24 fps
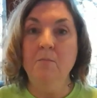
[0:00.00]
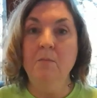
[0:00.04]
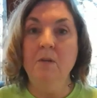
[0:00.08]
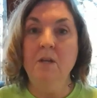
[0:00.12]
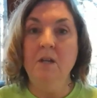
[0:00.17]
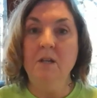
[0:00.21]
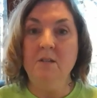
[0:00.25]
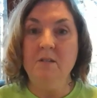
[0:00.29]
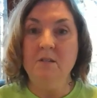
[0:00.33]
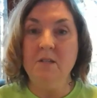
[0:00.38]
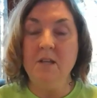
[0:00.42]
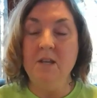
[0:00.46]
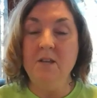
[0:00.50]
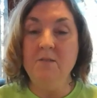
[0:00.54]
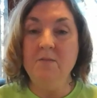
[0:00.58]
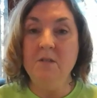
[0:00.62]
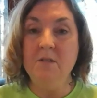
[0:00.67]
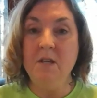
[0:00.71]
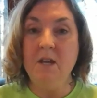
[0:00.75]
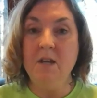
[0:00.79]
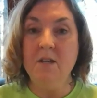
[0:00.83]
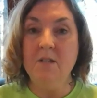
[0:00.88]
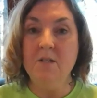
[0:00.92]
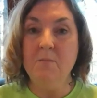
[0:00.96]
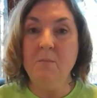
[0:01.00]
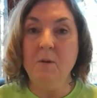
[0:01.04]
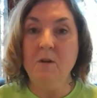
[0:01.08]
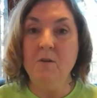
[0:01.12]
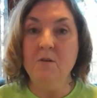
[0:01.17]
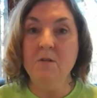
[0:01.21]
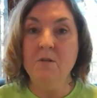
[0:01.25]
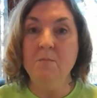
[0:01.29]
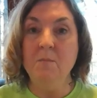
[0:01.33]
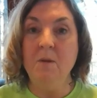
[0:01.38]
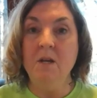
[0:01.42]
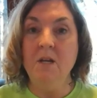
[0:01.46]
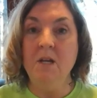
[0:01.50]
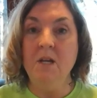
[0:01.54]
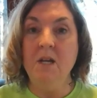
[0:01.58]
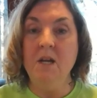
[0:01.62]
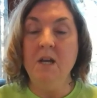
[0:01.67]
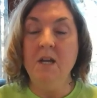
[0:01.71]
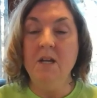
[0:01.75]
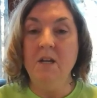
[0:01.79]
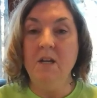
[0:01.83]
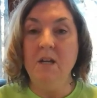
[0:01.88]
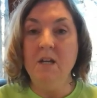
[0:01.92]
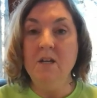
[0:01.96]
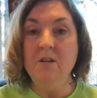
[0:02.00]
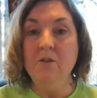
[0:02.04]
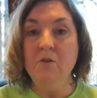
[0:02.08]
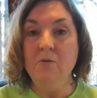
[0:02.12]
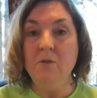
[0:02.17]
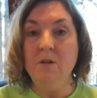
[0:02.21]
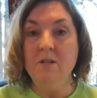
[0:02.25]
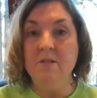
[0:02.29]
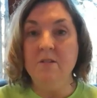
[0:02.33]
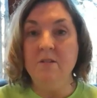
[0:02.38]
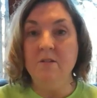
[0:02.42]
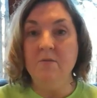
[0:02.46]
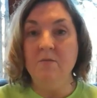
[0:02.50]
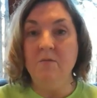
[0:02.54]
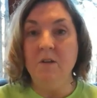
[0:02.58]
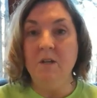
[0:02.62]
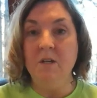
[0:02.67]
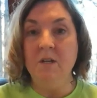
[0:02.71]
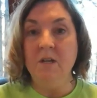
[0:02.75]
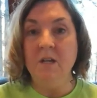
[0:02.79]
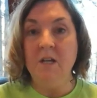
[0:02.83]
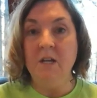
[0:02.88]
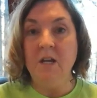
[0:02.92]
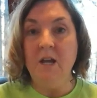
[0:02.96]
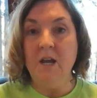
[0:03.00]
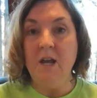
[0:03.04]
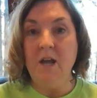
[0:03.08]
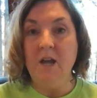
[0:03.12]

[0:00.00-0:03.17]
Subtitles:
it saves taxpayers money, and it increases funding